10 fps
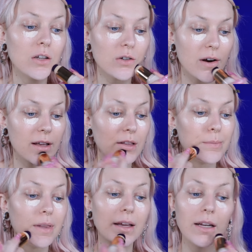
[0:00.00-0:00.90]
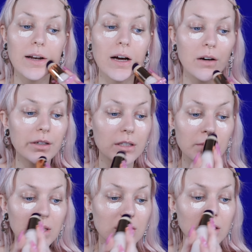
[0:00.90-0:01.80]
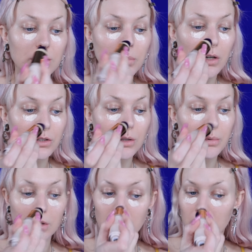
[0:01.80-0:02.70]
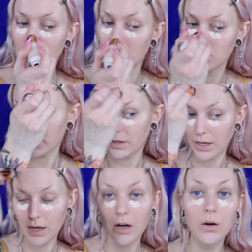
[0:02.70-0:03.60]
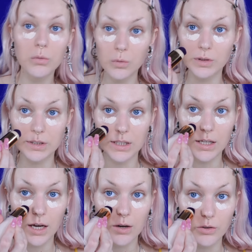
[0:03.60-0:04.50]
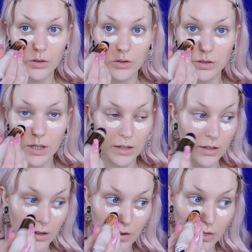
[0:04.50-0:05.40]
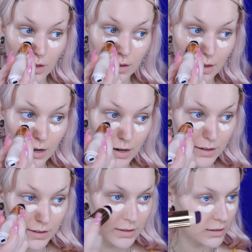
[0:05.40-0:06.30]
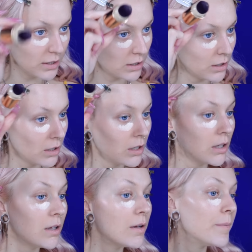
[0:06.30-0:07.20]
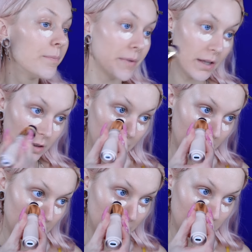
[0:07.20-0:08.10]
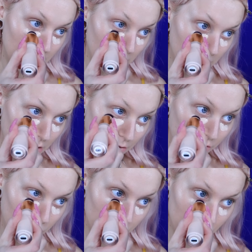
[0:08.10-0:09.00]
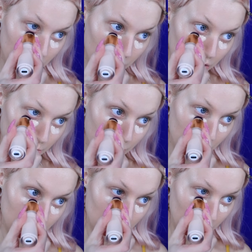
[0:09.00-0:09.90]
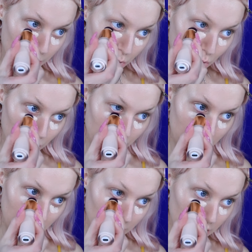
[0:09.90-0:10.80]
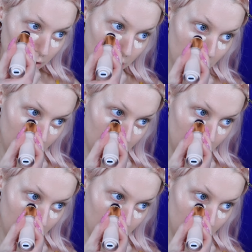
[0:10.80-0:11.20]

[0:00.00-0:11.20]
trying to blend it out as much as possible. But now we'll see how it looks underneath the eyes. And that is for sure the most important.